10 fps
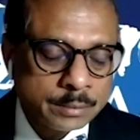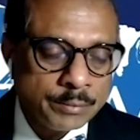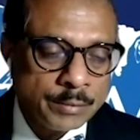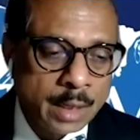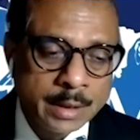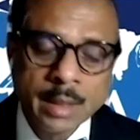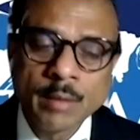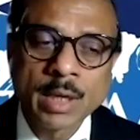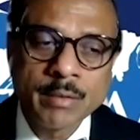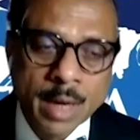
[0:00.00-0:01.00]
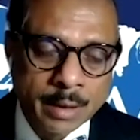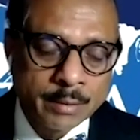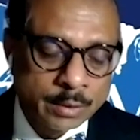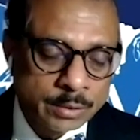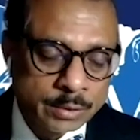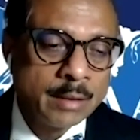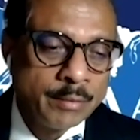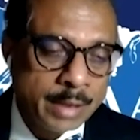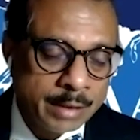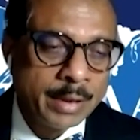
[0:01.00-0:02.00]
And really work hard. It really
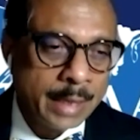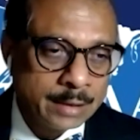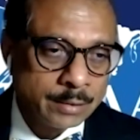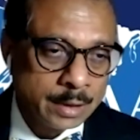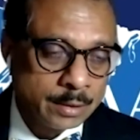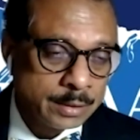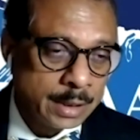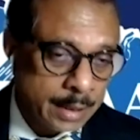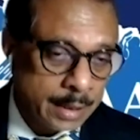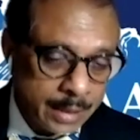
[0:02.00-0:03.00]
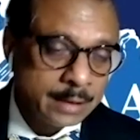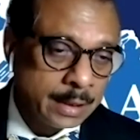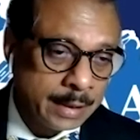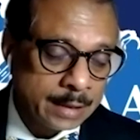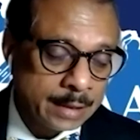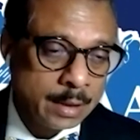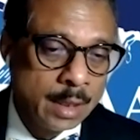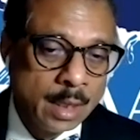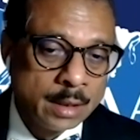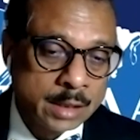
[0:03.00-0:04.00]
went well, actually. They recognize that, actually.
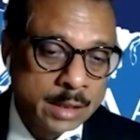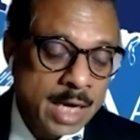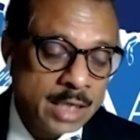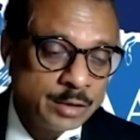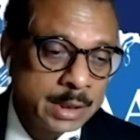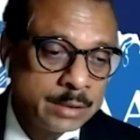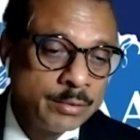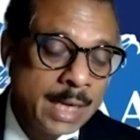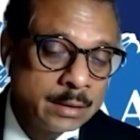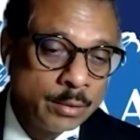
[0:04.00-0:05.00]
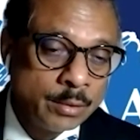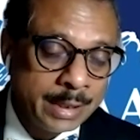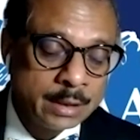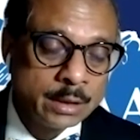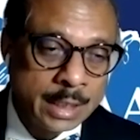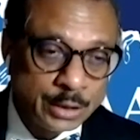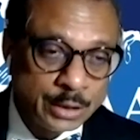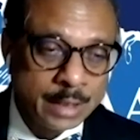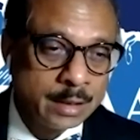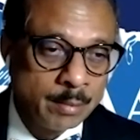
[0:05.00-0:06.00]
Some hospitals we actually went and
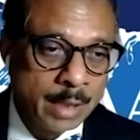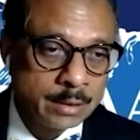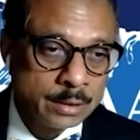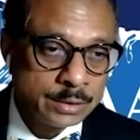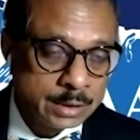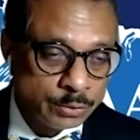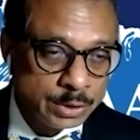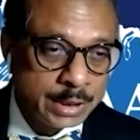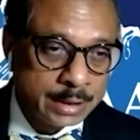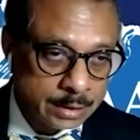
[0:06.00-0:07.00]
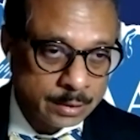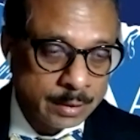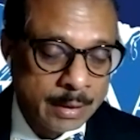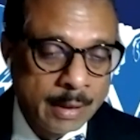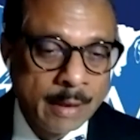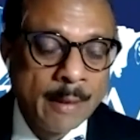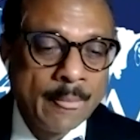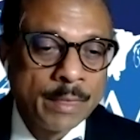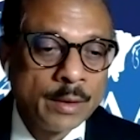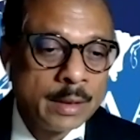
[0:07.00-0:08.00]
educate them, actually. See, we need this.
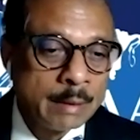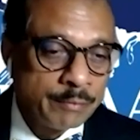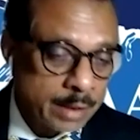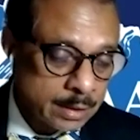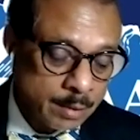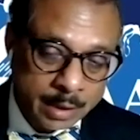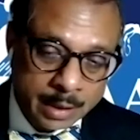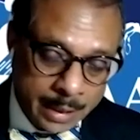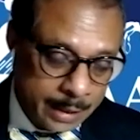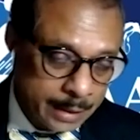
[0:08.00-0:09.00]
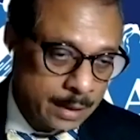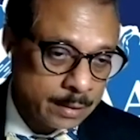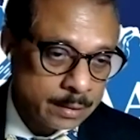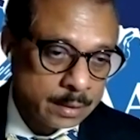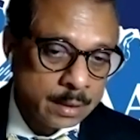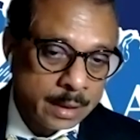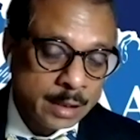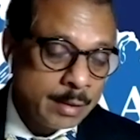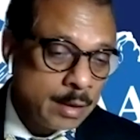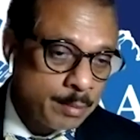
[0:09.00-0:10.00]
So, for example, Connecticut,
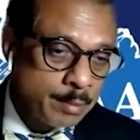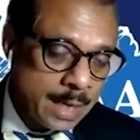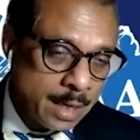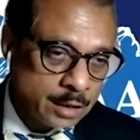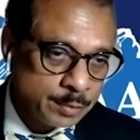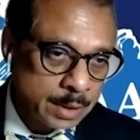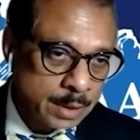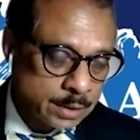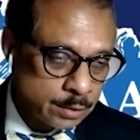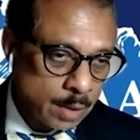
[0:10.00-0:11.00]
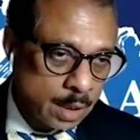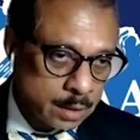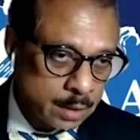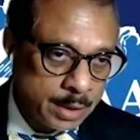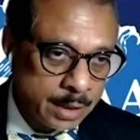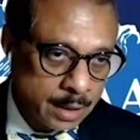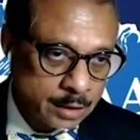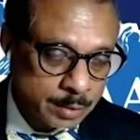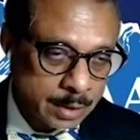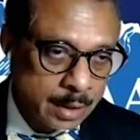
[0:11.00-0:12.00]
in my hospital is a small community
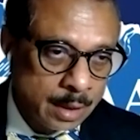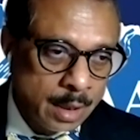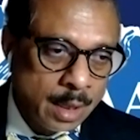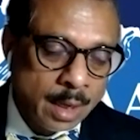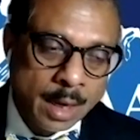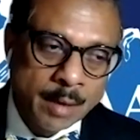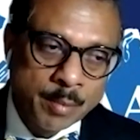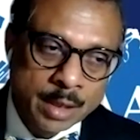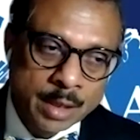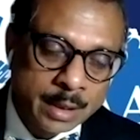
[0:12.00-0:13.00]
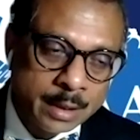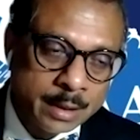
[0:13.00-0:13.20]
hospital. I bugged my